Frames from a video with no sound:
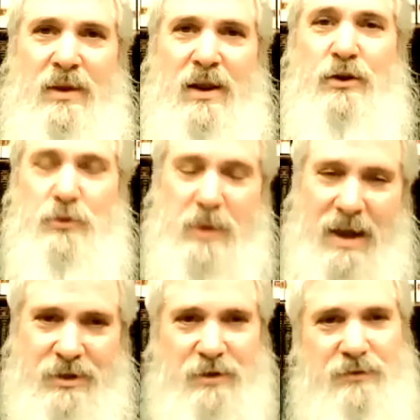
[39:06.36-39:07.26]
Because we have
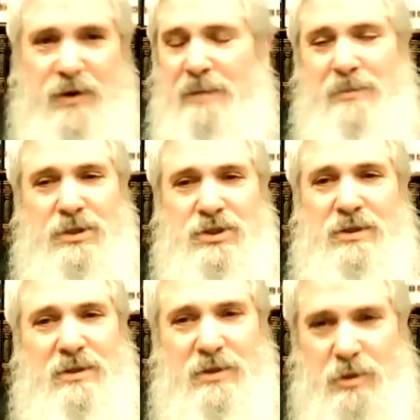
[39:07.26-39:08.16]
a divine
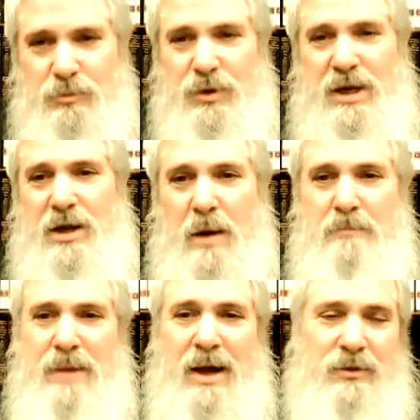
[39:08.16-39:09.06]
mission to bring
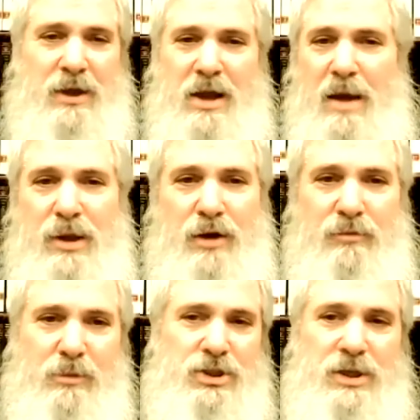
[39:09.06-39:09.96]
about the coming of
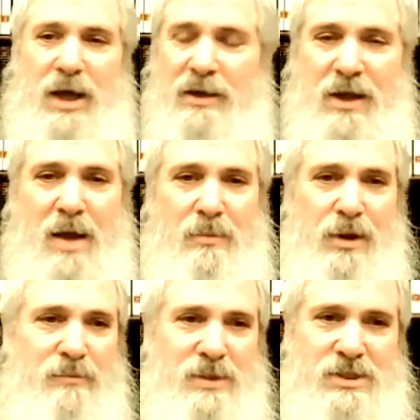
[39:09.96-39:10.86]
Mashiach, the coming
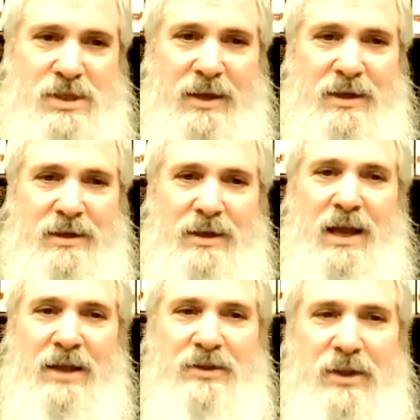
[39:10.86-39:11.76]
of Messiah,
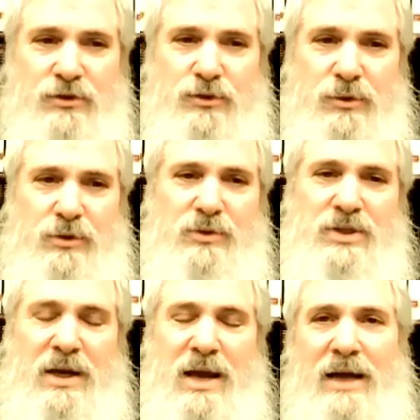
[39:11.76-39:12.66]
to introduce
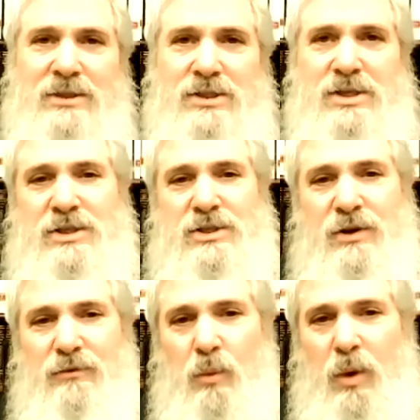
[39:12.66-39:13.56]
a consciousness
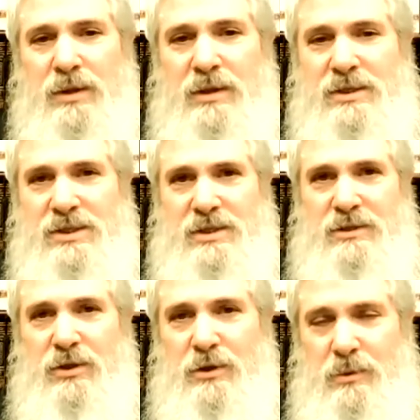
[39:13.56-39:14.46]
of oneness
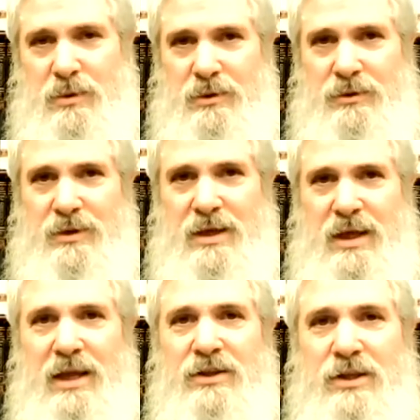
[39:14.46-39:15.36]
to the world,
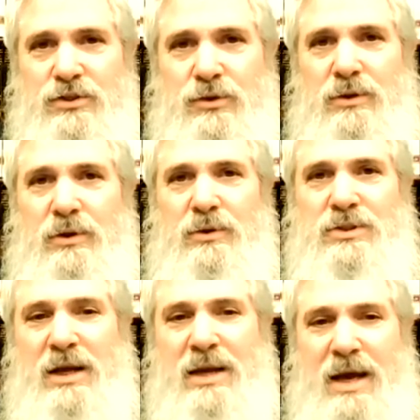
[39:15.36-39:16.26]
to introduce
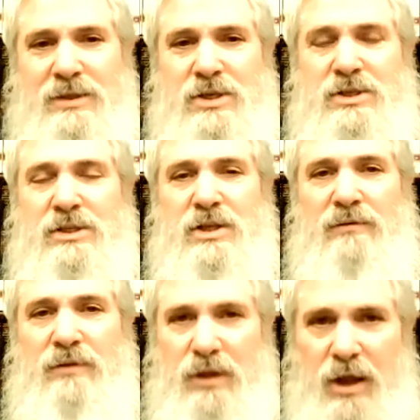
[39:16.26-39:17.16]
a consciousness of
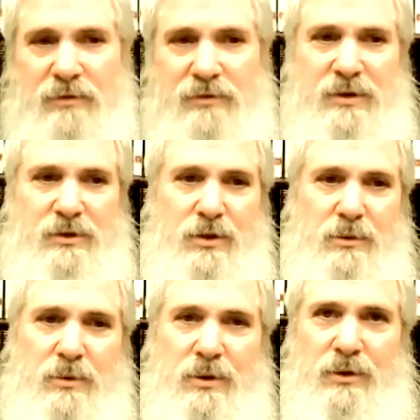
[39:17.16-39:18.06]
love to the
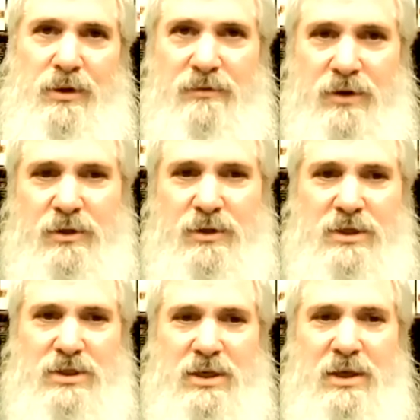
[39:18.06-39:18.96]
world, of
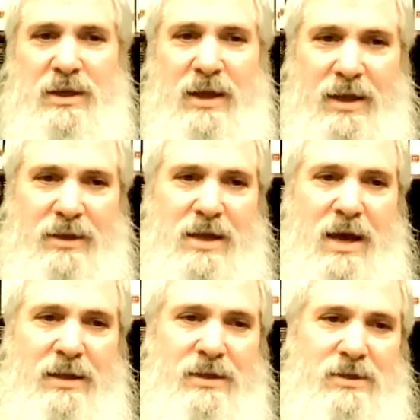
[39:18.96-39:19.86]
goodness and
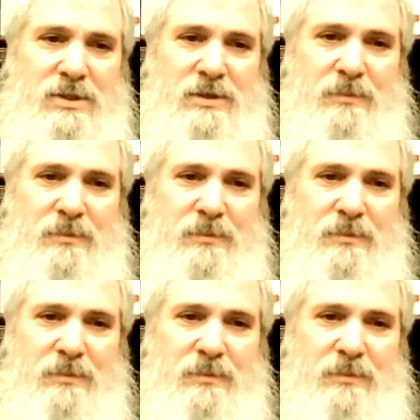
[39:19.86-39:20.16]
kindness.